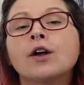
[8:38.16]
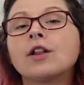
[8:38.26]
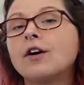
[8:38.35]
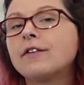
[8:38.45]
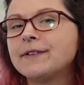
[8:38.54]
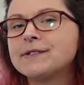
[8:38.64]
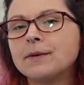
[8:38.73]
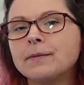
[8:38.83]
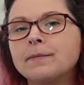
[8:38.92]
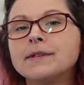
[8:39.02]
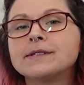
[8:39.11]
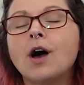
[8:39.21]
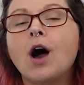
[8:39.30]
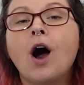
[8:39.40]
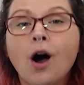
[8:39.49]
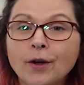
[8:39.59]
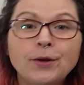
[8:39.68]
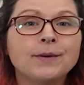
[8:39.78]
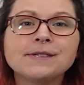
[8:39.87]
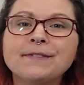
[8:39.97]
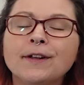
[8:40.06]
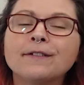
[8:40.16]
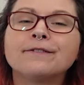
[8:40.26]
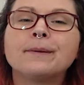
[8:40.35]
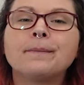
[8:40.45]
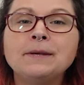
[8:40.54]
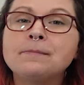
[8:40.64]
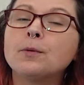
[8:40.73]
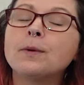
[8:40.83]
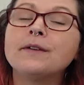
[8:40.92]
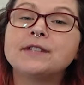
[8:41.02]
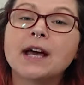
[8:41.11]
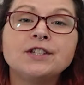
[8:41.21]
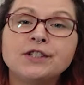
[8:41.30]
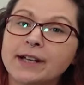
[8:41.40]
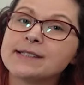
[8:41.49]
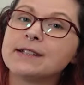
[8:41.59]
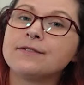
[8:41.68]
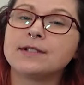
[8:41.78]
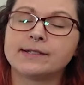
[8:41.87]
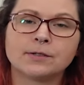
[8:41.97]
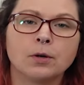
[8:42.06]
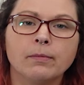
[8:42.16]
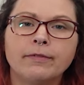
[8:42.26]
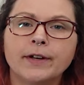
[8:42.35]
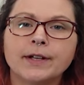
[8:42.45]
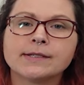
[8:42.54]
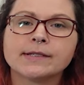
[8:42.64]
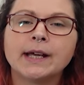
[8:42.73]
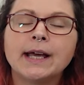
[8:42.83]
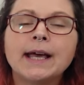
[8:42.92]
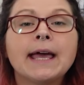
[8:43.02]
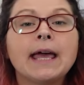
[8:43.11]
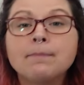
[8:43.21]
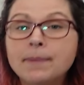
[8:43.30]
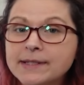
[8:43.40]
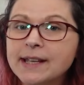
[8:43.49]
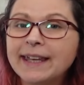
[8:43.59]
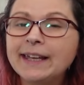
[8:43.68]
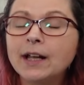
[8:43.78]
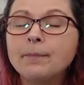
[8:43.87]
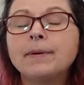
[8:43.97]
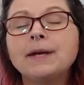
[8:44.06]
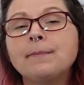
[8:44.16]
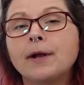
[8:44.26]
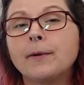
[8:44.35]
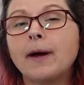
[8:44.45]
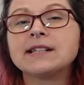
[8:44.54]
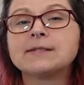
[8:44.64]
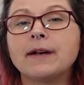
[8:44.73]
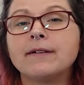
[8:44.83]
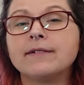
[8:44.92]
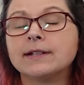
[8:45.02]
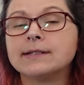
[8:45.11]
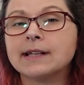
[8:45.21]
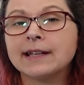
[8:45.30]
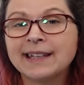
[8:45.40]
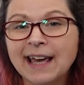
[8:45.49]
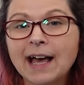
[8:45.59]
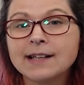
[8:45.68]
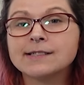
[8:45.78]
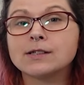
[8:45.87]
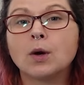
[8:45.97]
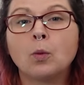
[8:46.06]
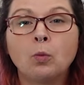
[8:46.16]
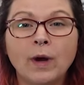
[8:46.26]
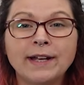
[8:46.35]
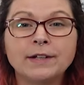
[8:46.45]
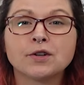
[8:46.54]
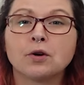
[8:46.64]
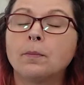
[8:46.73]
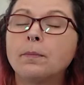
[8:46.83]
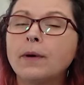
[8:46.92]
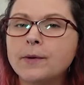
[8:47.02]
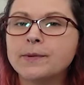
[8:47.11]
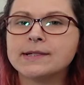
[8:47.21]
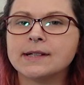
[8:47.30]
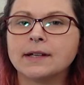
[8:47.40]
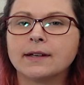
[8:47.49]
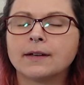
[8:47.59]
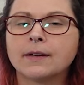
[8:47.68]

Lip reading: Chlorophyll supplements are useful for people with digestive discomfort, in particular, people who experience gas, wind, or bloating.